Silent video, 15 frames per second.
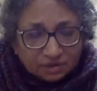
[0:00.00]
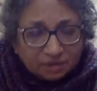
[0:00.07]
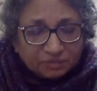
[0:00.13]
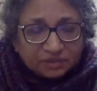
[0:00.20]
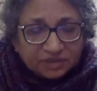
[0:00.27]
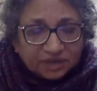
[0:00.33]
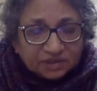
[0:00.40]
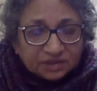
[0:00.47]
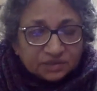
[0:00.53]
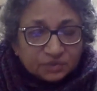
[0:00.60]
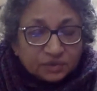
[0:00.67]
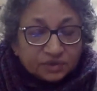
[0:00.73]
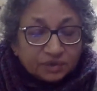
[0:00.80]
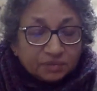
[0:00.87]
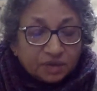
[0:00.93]
I mean, that is
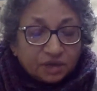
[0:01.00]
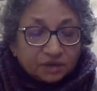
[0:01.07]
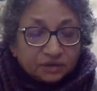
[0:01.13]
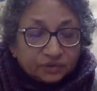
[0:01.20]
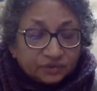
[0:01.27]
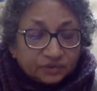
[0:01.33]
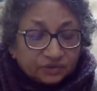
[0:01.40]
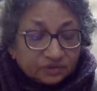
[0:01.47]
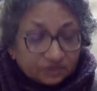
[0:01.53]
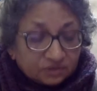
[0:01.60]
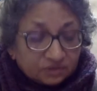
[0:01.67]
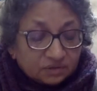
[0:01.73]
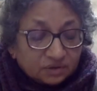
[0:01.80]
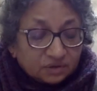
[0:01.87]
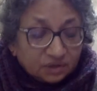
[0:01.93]
what I'm arguing
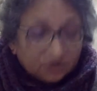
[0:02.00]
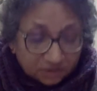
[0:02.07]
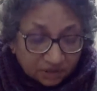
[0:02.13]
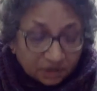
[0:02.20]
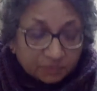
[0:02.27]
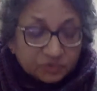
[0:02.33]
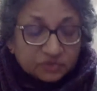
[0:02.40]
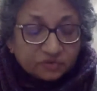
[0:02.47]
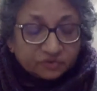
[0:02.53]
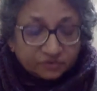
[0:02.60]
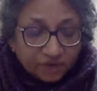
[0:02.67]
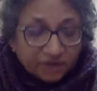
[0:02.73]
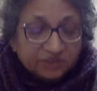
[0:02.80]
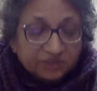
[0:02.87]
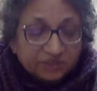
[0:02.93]
in terms of
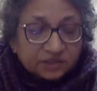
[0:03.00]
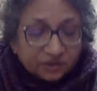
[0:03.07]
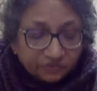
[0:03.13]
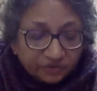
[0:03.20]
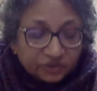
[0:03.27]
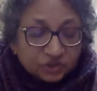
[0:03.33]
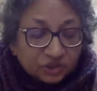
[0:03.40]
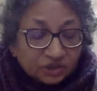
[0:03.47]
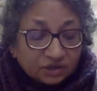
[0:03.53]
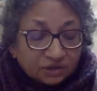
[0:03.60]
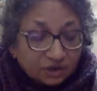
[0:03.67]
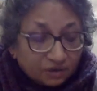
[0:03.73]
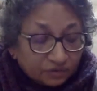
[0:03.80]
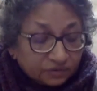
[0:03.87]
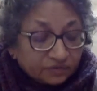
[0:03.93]
writing a fictional
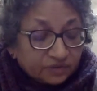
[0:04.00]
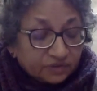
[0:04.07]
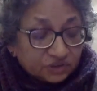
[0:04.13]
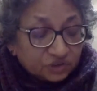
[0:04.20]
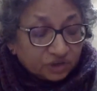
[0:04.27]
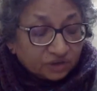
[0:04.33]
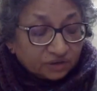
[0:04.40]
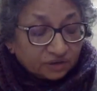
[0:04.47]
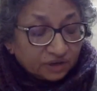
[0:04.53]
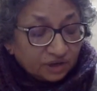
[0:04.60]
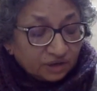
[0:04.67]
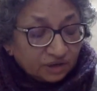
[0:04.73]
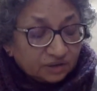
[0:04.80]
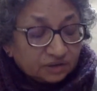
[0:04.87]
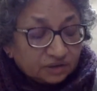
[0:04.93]
account of Adi Shankara.
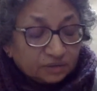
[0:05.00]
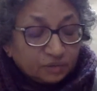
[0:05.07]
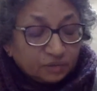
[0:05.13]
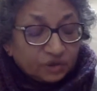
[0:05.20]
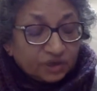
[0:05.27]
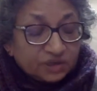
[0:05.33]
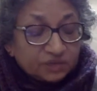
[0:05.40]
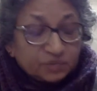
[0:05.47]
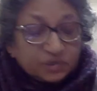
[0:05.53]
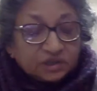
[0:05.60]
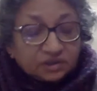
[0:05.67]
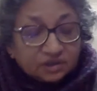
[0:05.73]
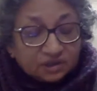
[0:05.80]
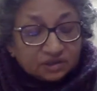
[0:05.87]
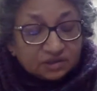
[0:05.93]
And the book has been
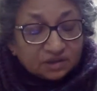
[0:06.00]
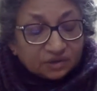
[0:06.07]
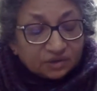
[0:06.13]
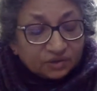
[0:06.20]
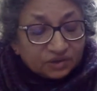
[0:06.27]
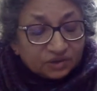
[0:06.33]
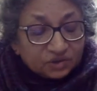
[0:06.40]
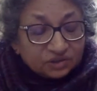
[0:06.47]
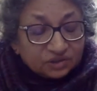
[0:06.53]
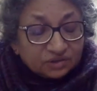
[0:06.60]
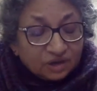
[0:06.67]
in circulation